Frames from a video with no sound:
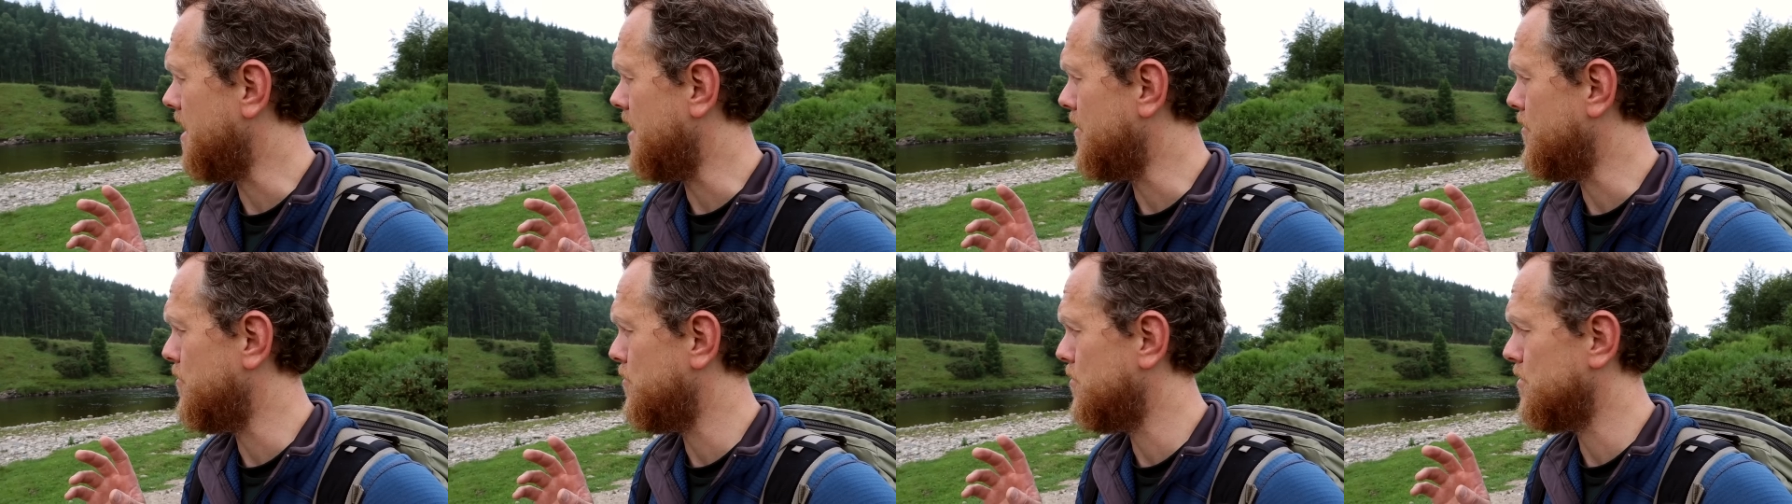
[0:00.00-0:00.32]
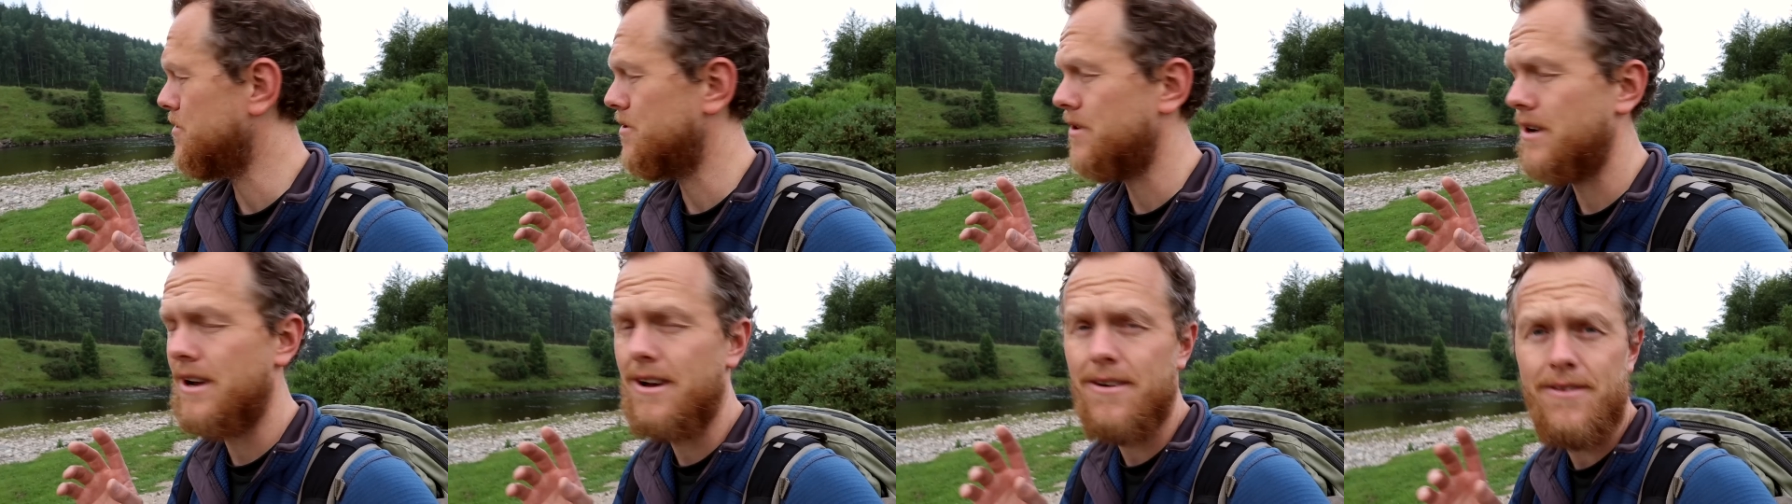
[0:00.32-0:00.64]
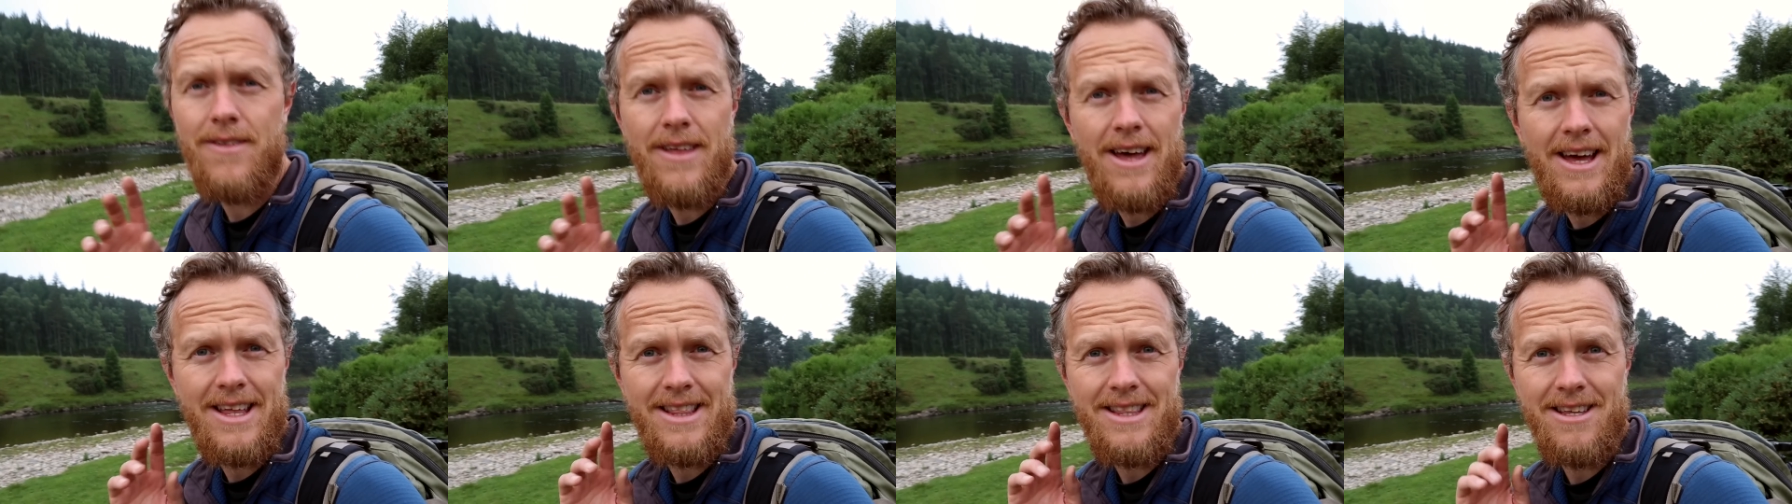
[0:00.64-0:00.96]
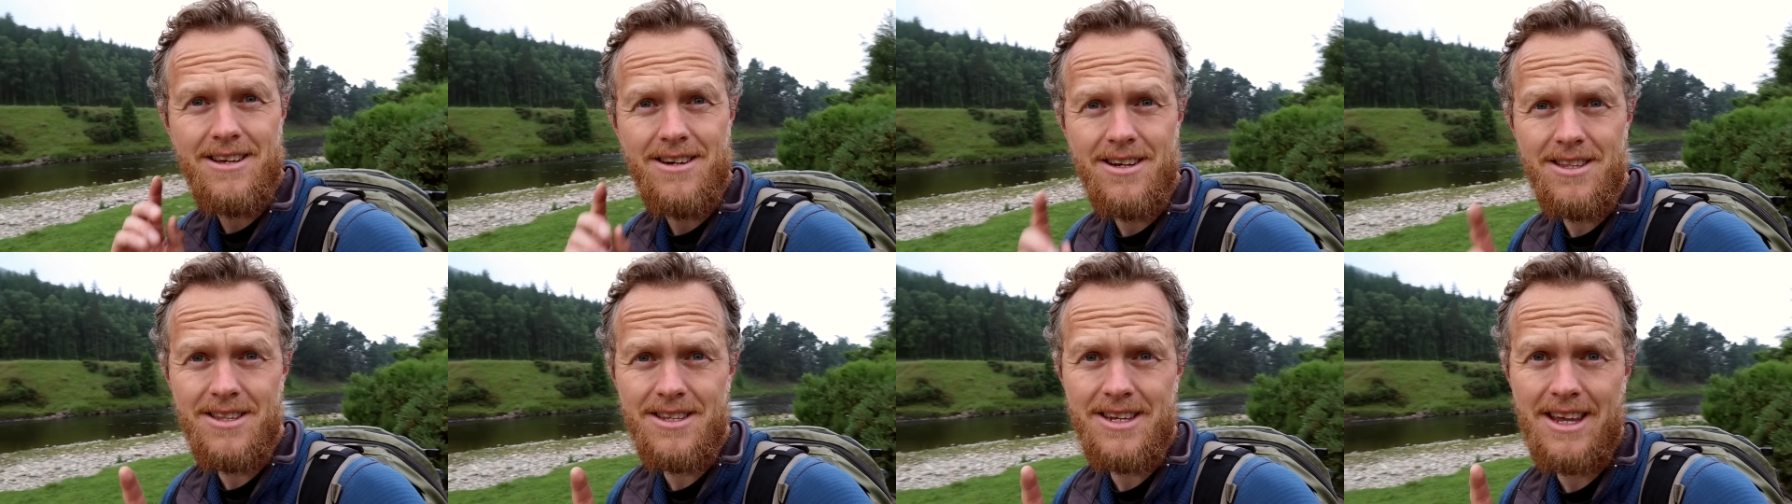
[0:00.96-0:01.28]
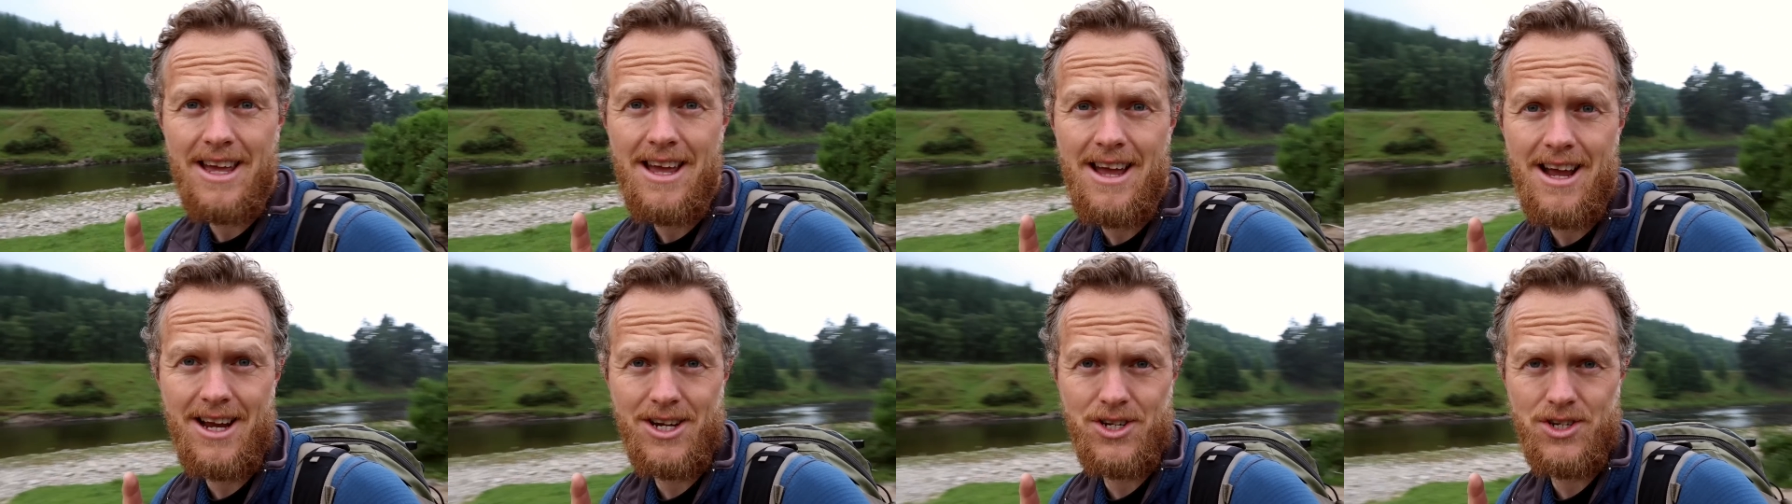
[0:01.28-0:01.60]
I photographed that the other
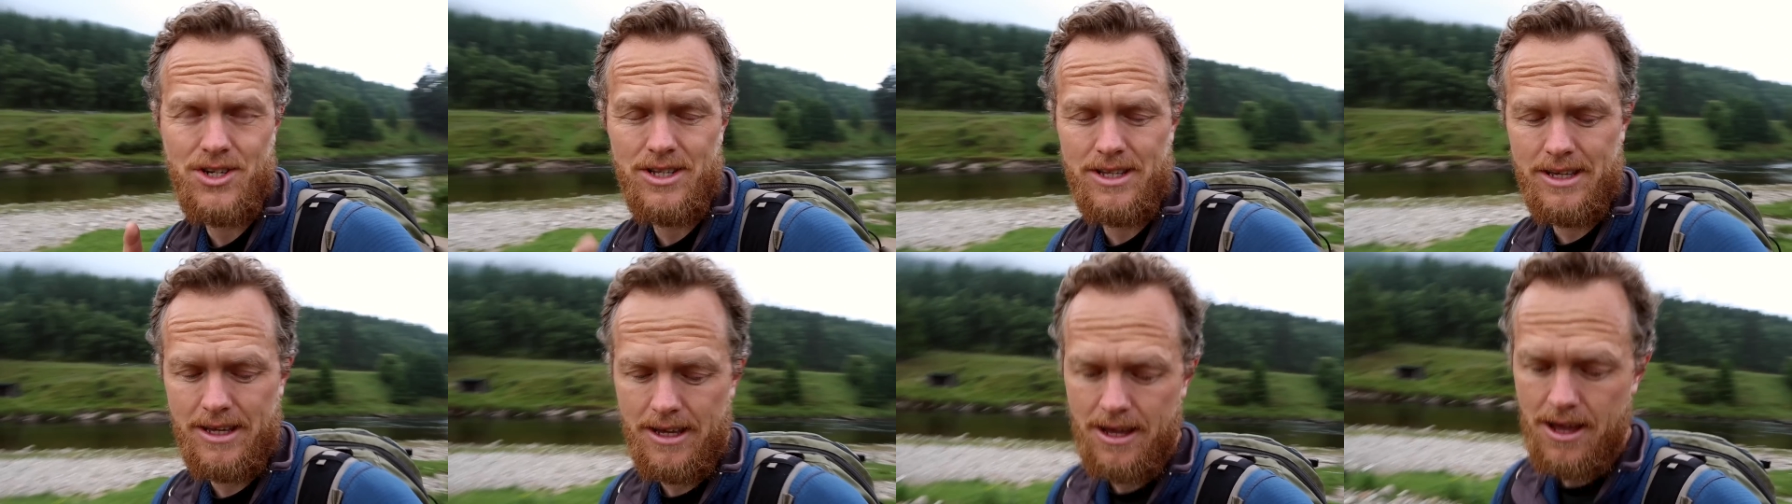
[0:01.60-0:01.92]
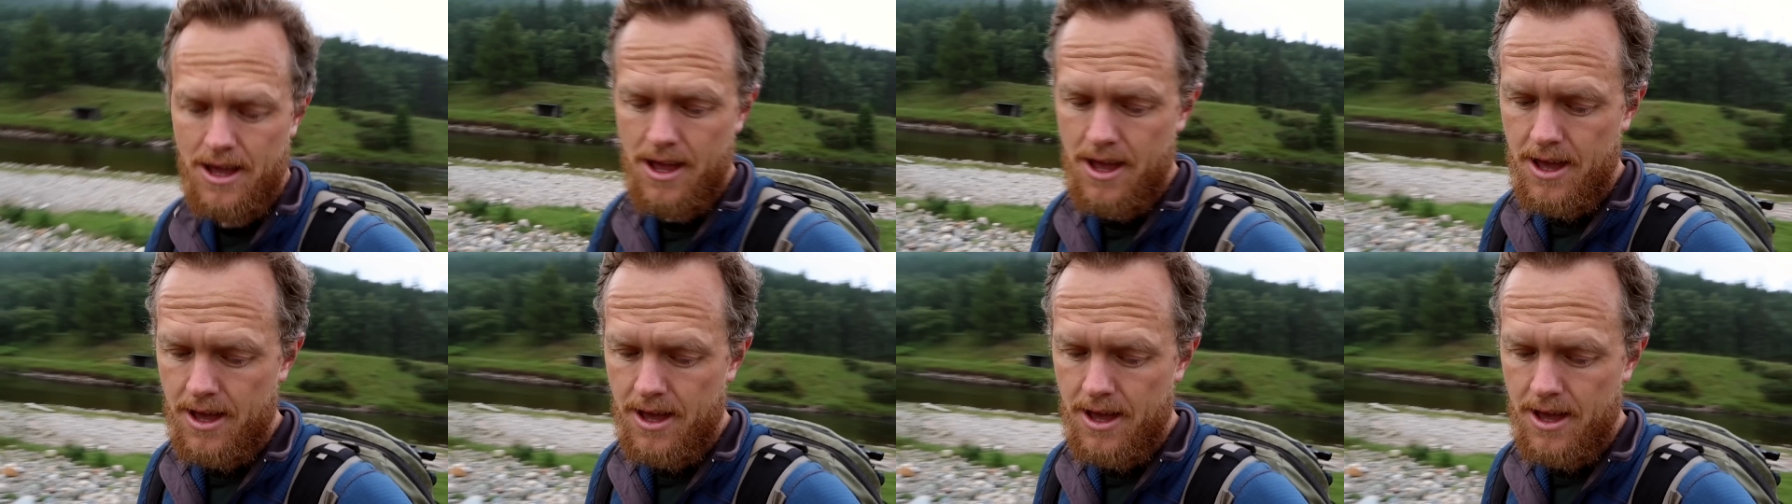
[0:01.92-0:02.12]
day actually.